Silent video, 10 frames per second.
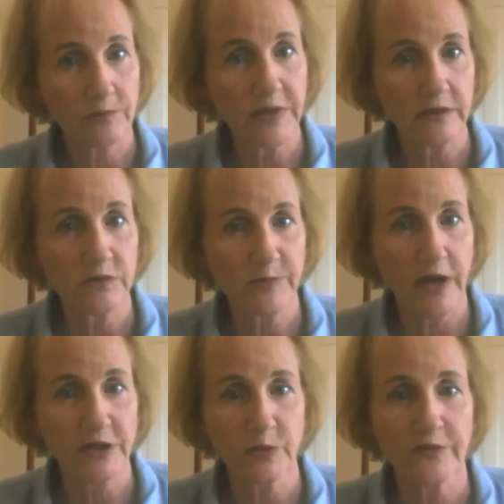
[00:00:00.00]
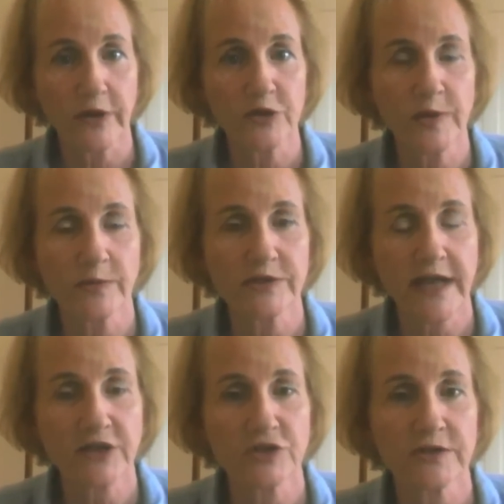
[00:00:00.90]
being responsible for other people's
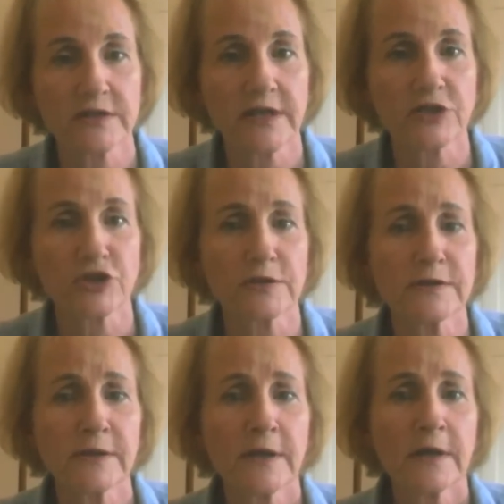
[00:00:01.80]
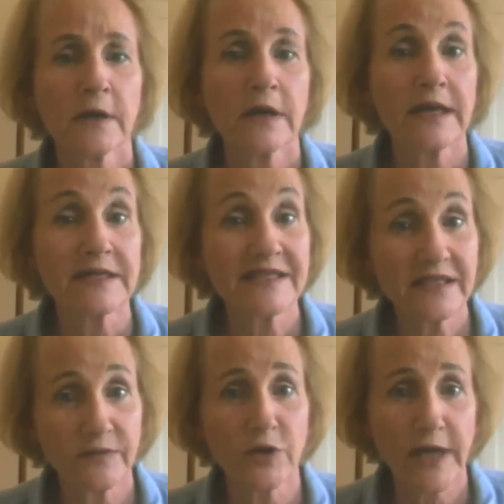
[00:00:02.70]
actions and intentions in
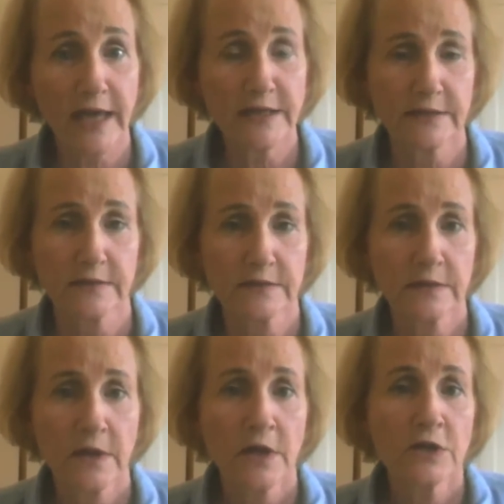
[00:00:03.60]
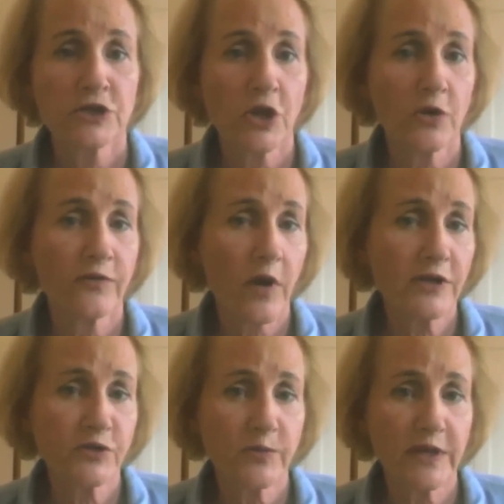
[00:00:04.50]
civil cases. So if
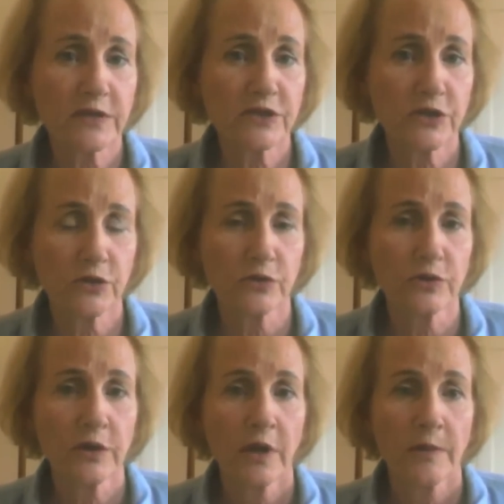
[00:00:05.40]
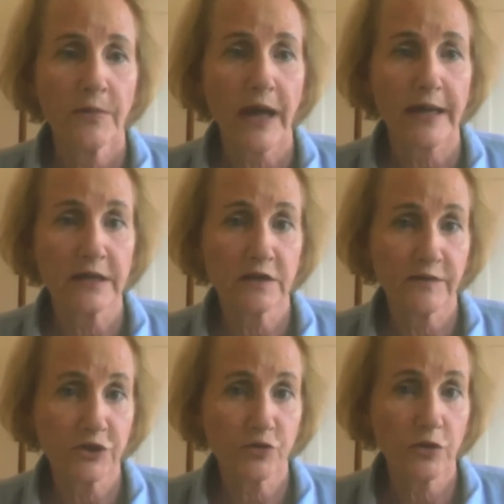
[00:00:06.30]
Ross were being sued by an
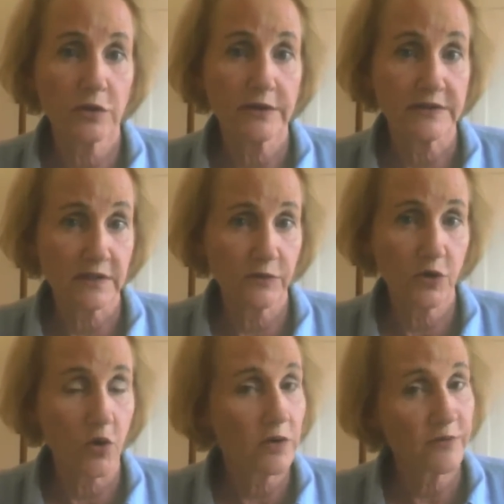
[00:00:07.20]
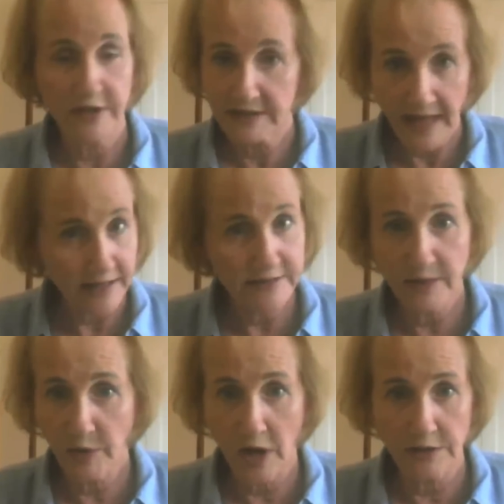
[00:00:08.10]
individual in civil court for the exact
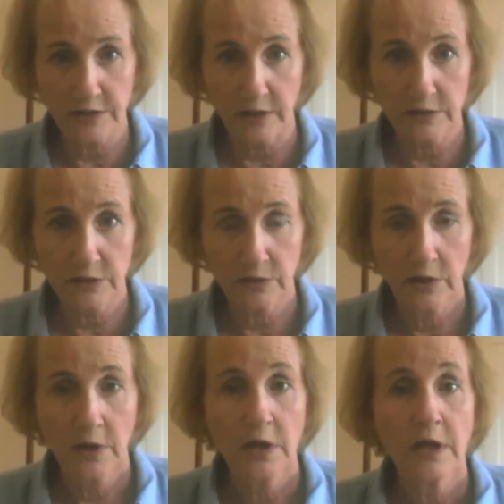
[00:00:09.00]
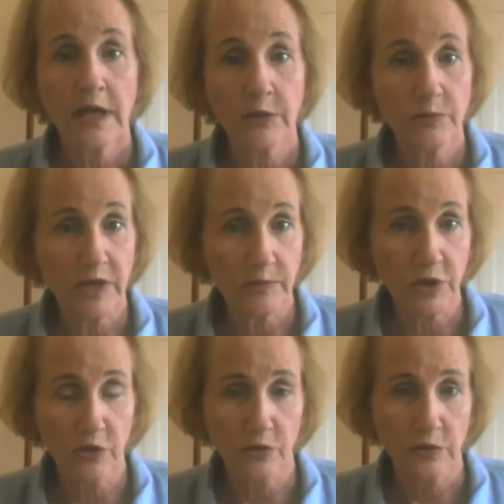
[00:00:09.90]
same conduct, he would be
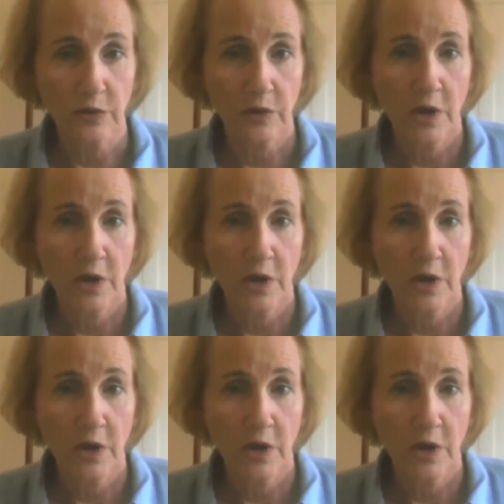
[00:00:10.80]
immune.